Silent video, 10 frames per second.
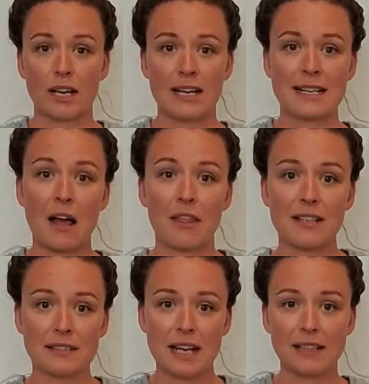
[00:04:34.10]
Now
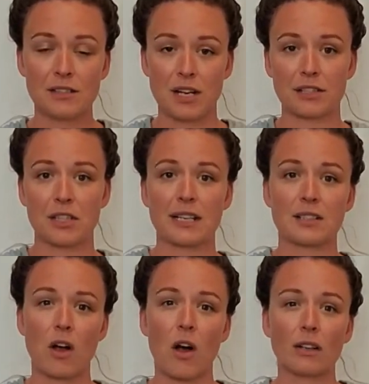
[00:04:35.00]
this next stretch is
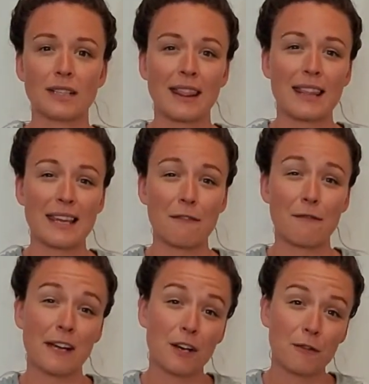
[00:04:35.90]
called the
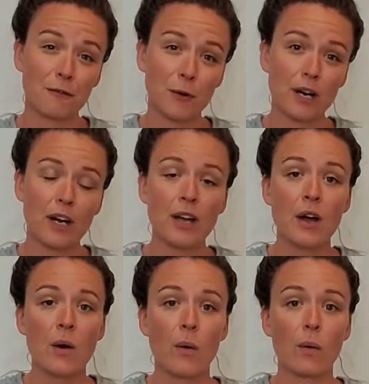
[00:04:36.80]
figure 4
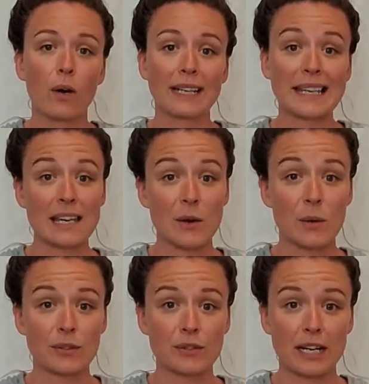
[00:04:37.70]
or keyhole
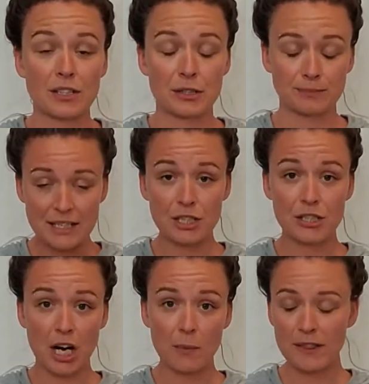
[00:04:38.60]
stretch. And to
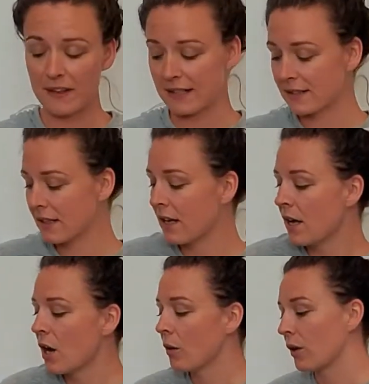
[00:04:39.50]
start with this,
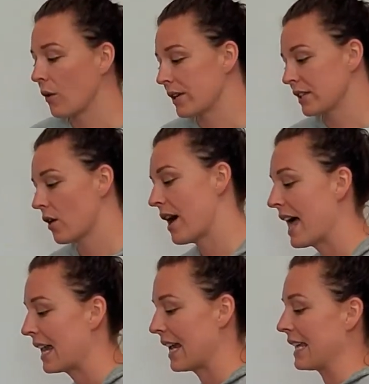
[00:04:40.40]
we're going to go
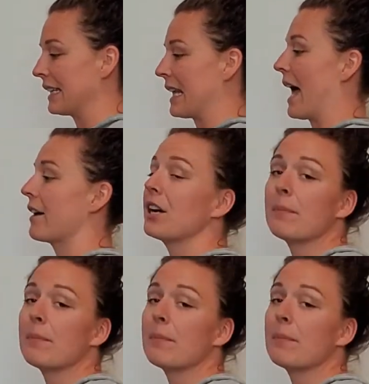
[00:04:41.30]
ahead and lie on our